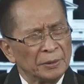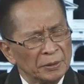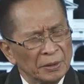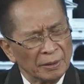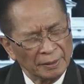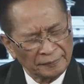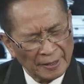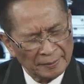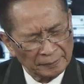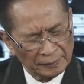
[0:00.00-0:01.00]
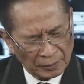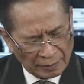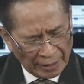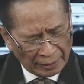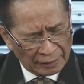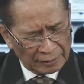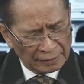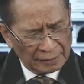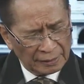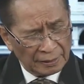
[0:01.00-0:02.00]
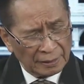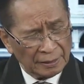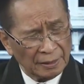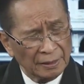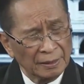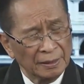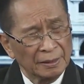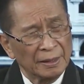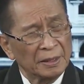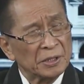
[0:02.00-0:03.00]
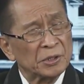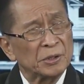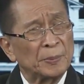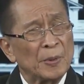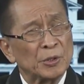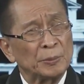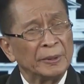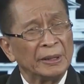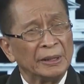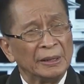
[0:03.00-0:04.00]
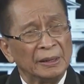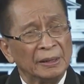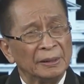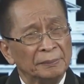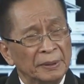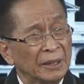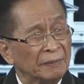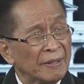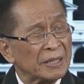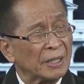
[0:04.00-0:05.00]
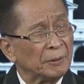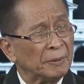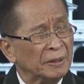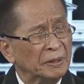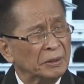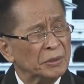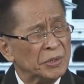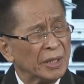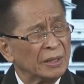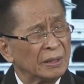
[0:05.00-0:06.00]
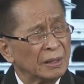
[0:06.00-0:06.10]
don't know if I'm correct. That is supposed to be being investigated by the DOJ.